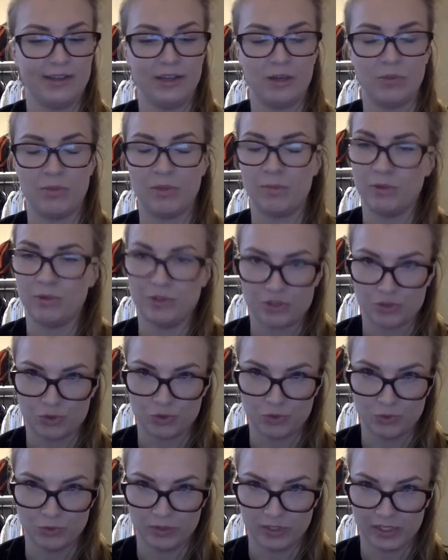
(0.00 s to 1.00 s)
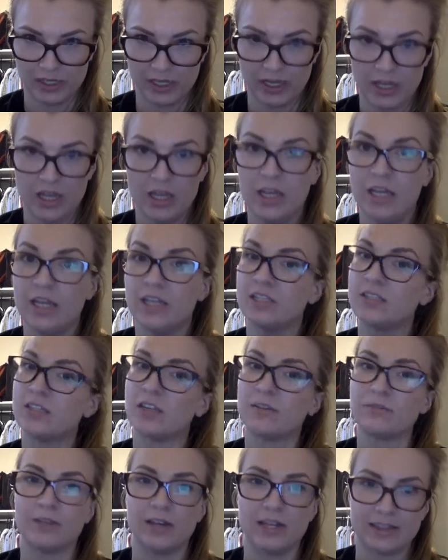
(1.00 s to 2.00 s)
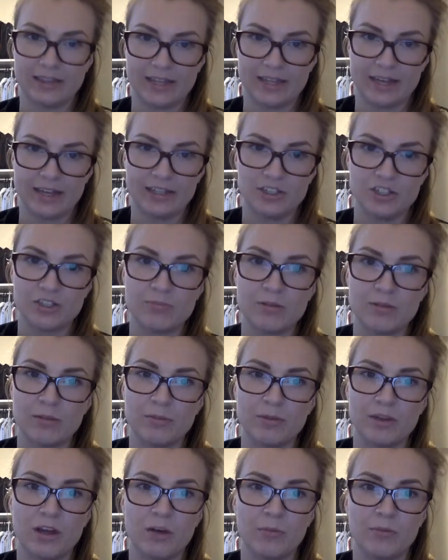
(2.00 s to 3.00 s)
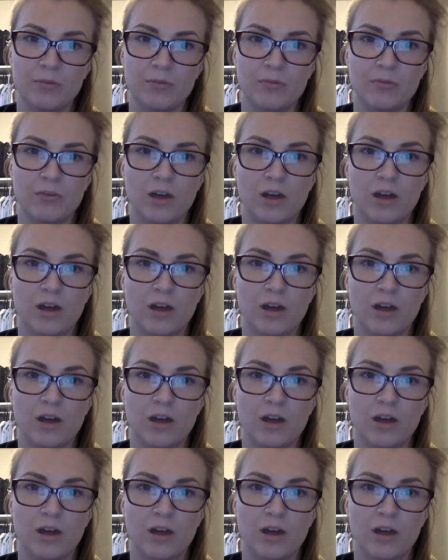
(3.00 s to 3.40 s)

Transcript: help them with schooling, stuff like that. It's just be able to help them